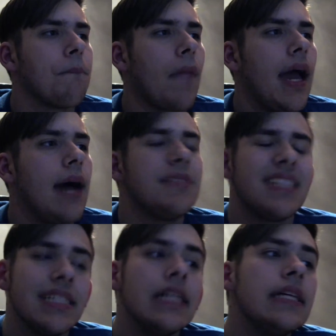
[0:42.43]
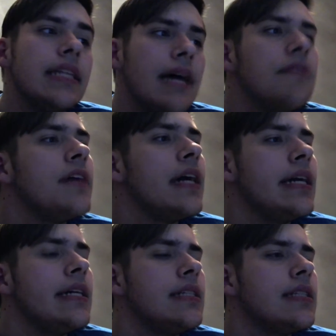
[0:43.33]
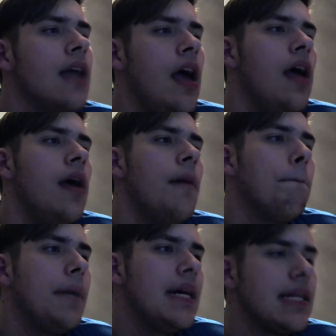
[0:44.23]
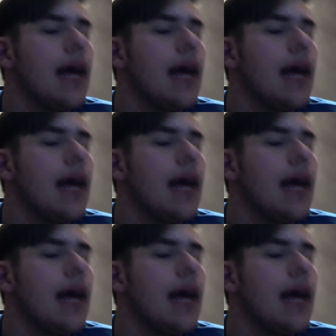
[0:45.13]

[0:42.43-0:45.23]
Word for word: I'm still in that phase, but